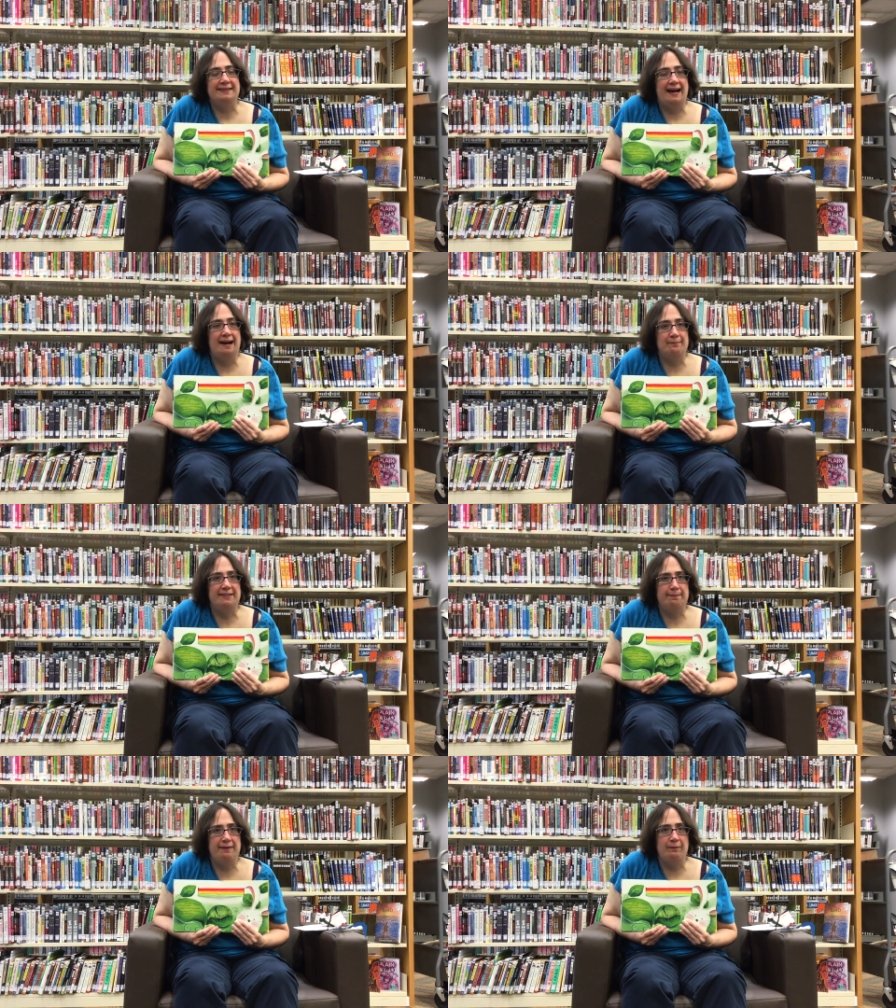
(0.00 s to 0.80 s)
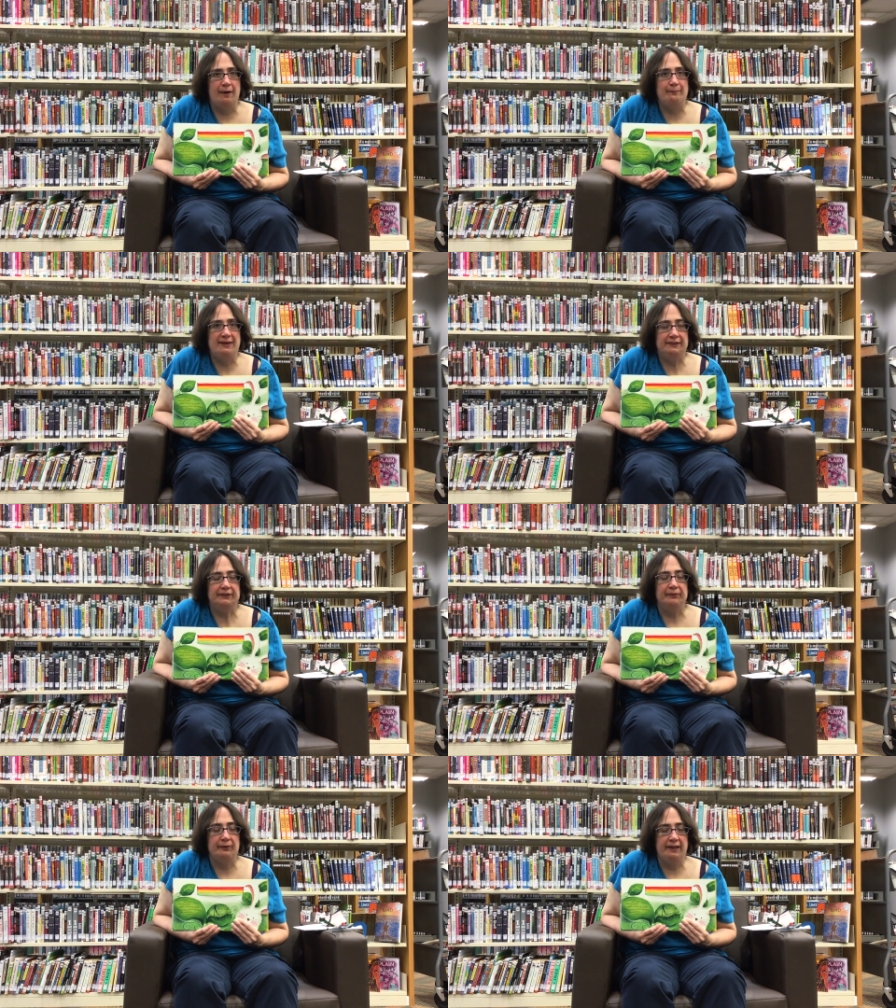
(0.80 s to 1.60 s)
That must be what
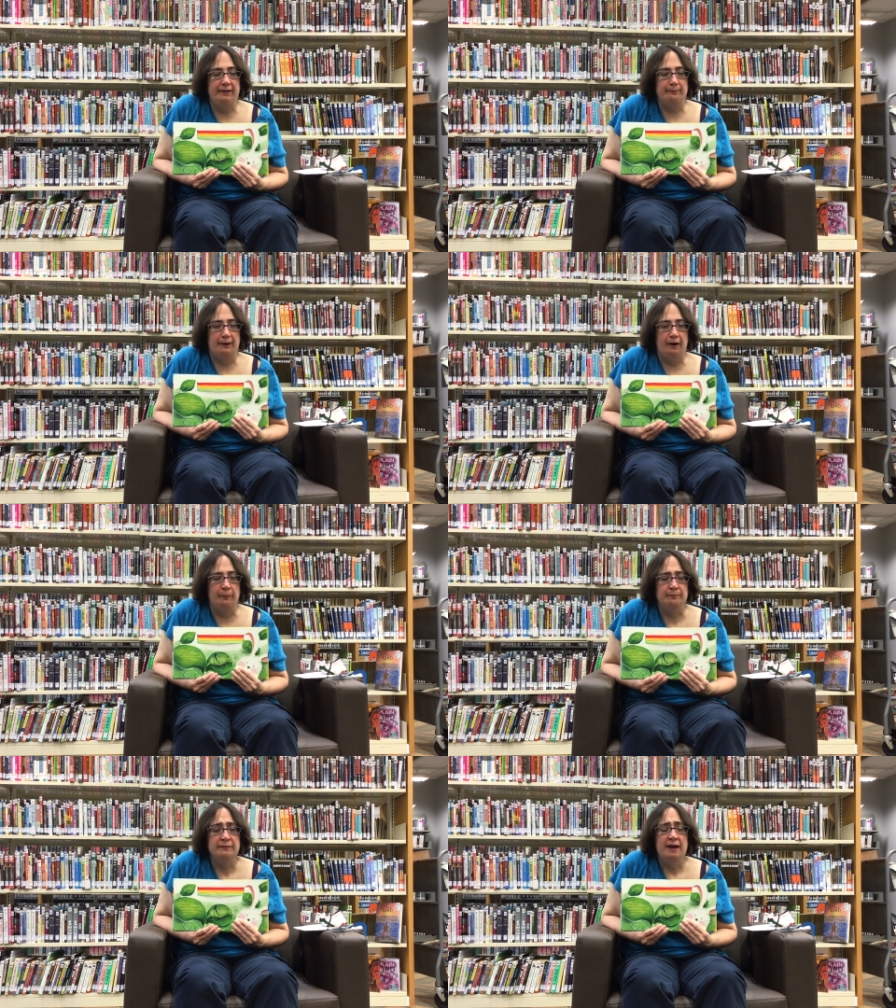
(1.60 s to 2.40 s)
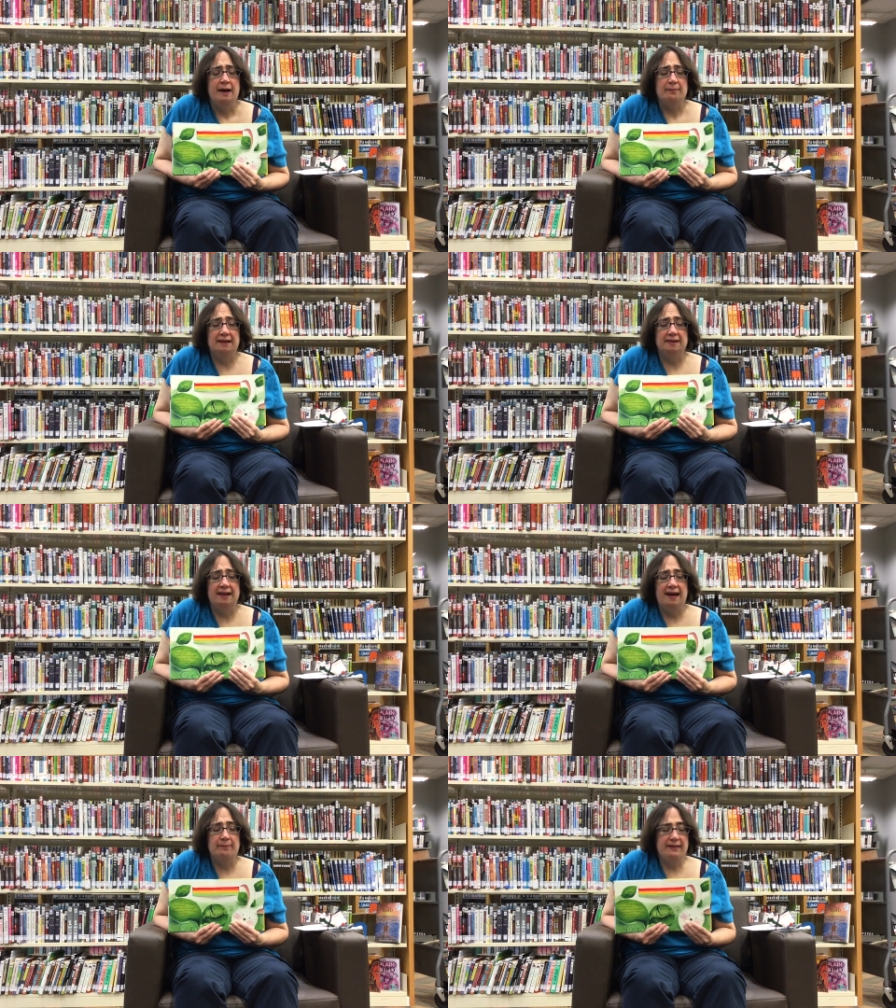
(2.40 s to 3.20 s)
makes a rainbow. But
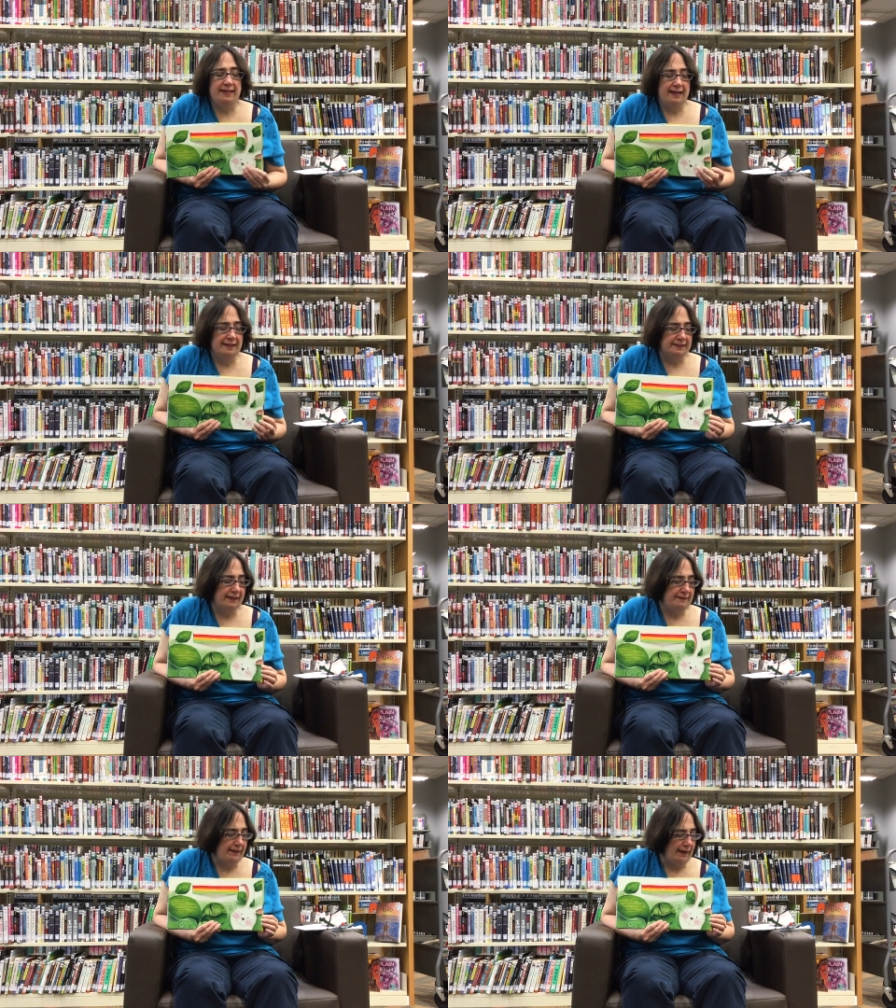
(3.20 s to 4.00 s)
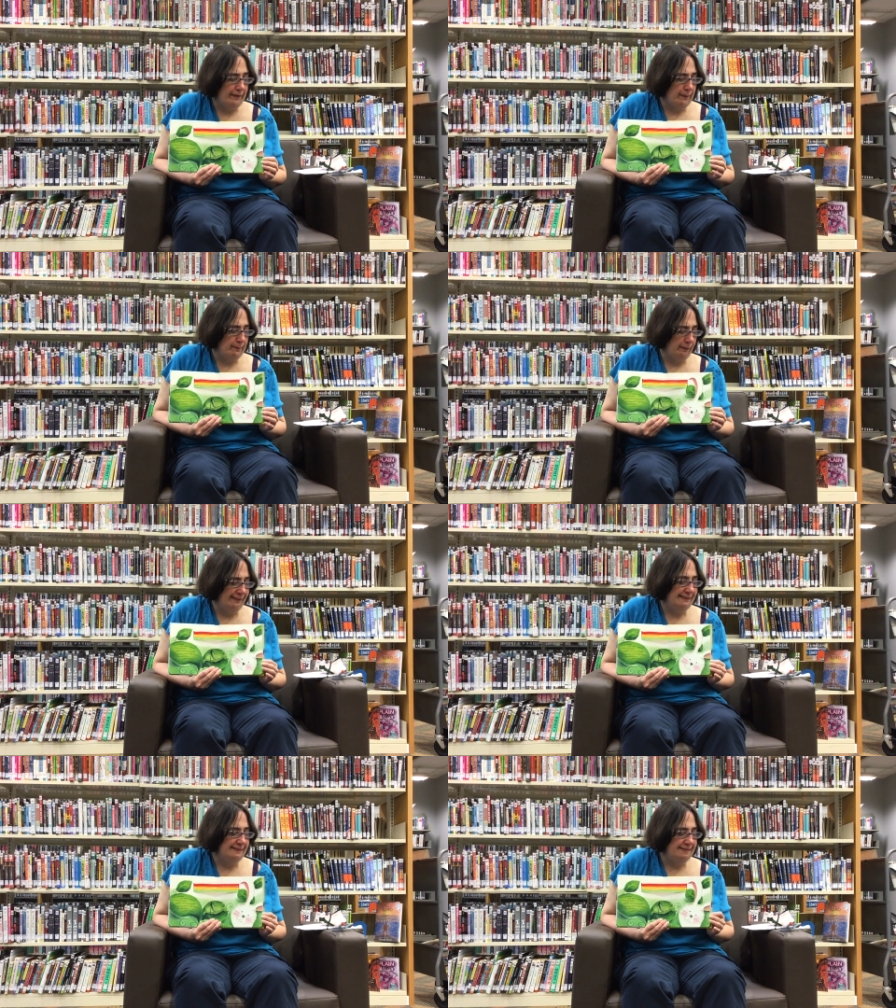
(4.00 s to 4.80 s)
let me ask another
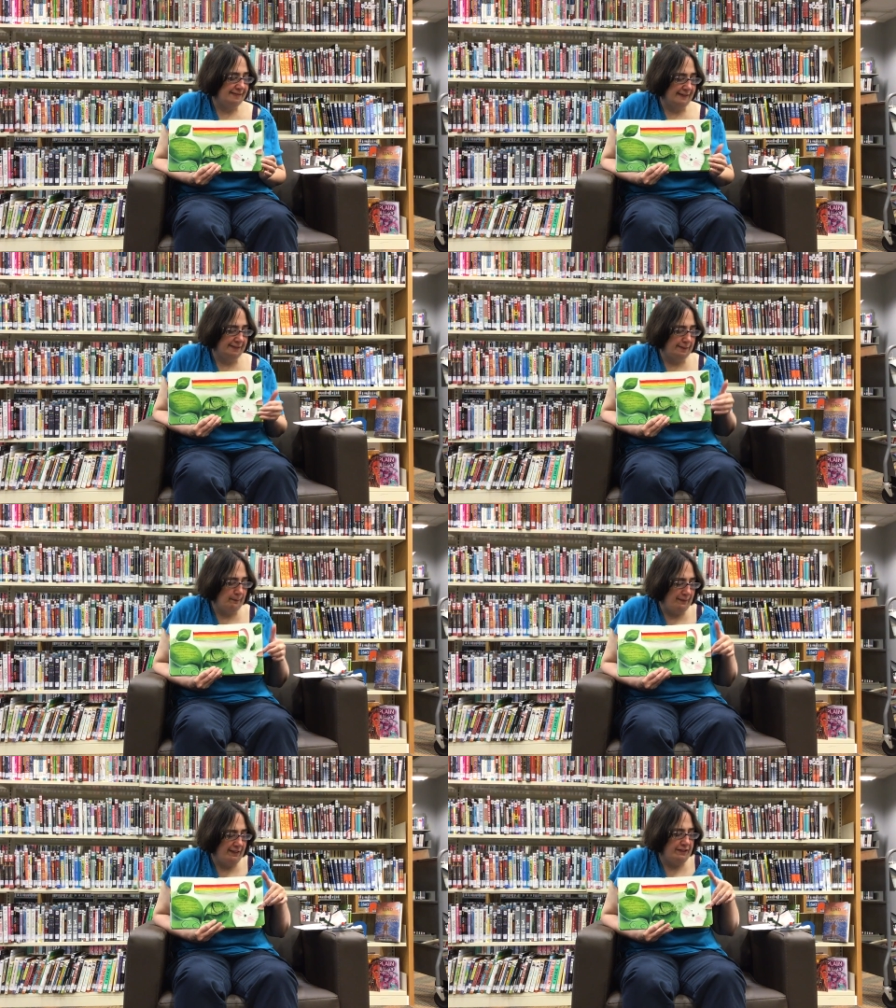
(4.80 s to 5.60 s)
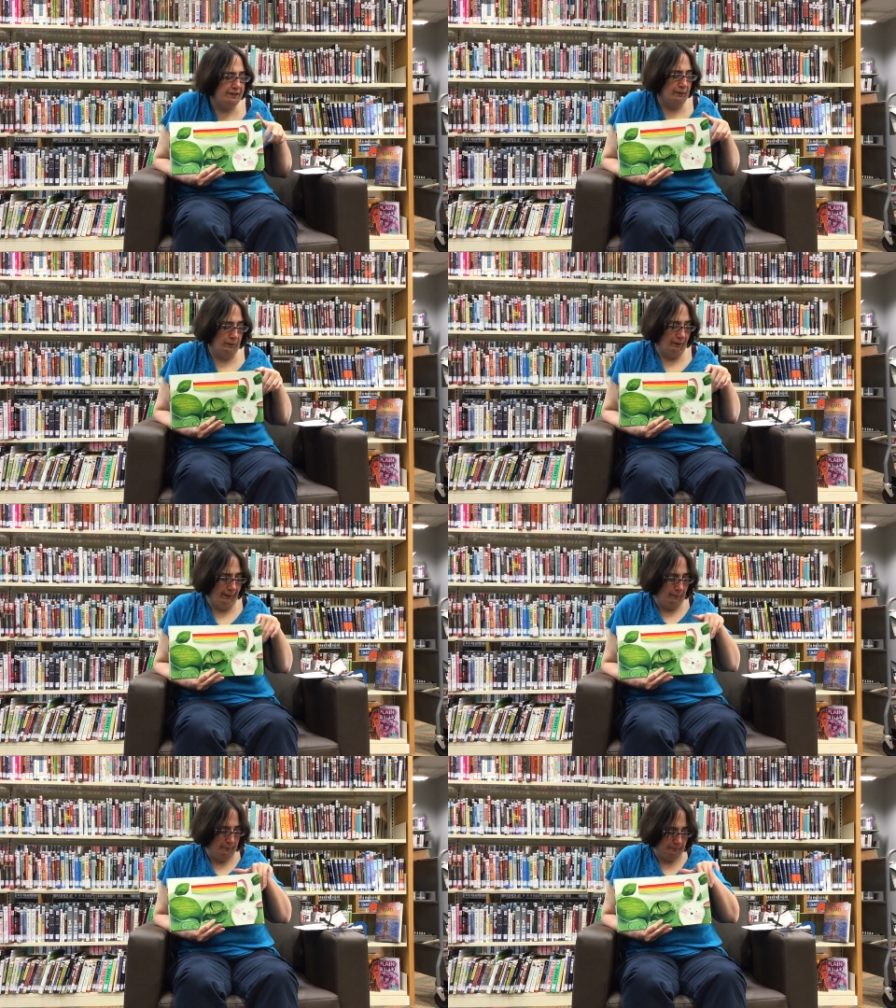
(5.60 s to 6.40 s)
person just to be
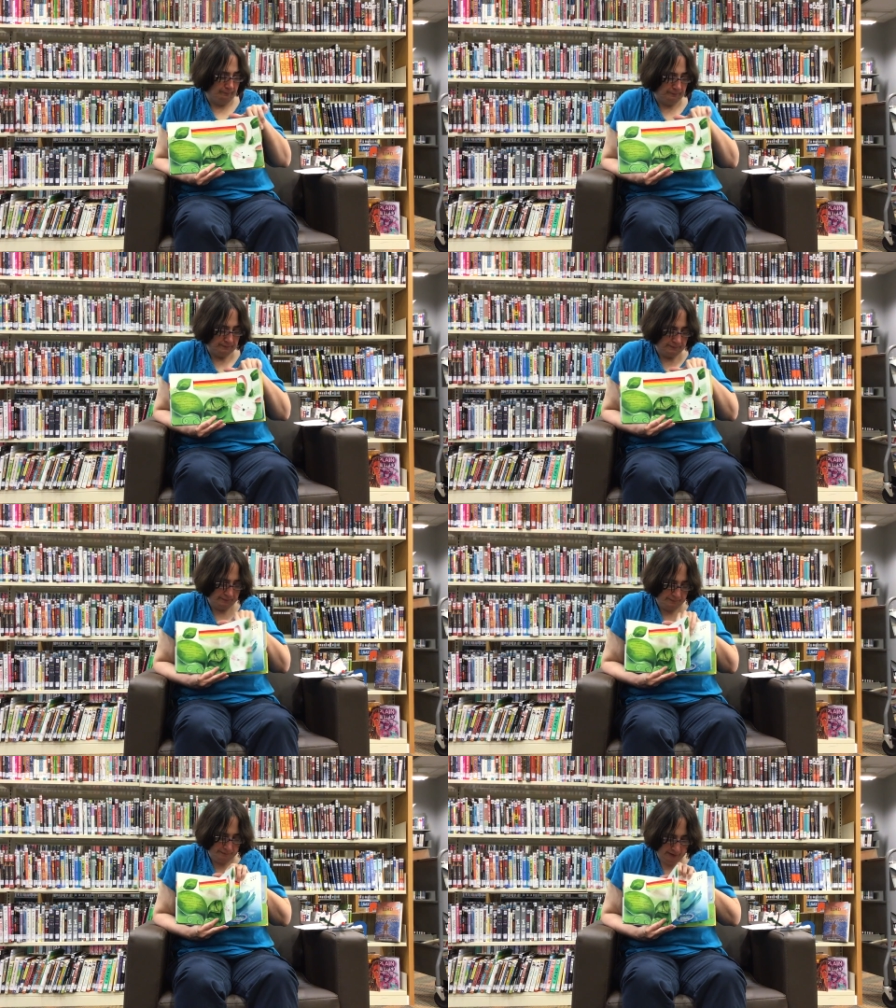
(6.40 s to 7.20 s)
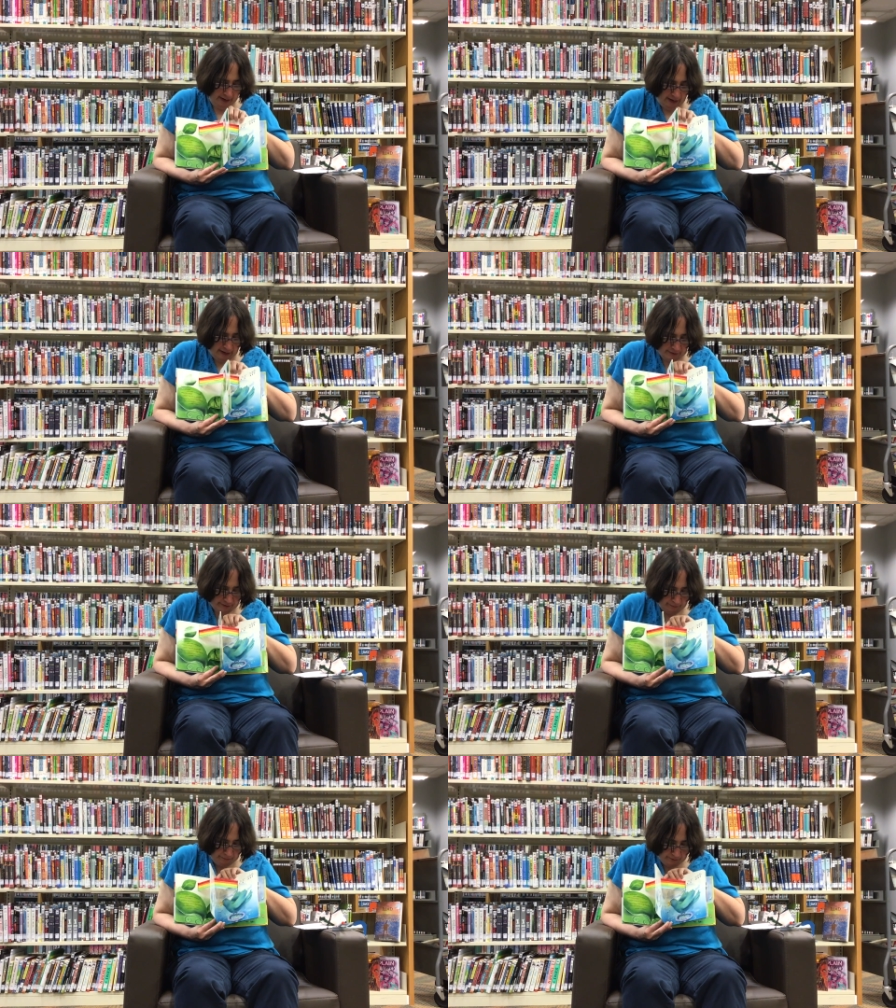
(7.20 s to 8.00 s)
sure."
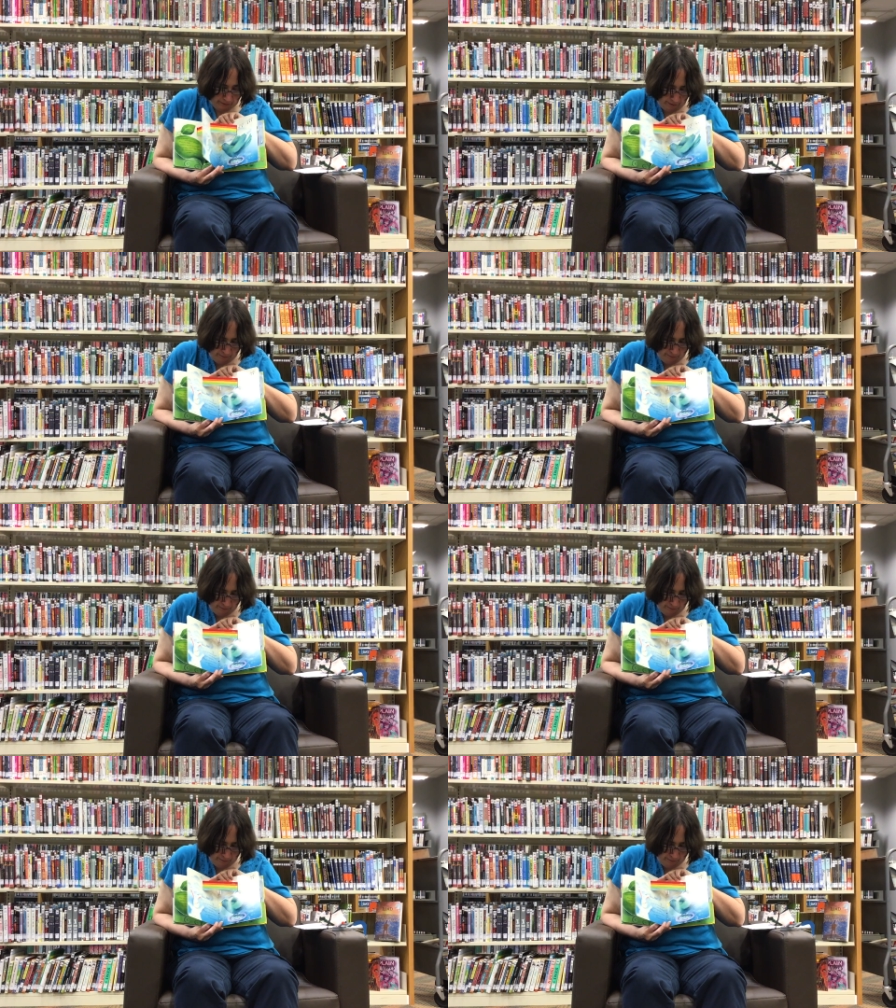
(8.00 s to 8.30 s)
So Little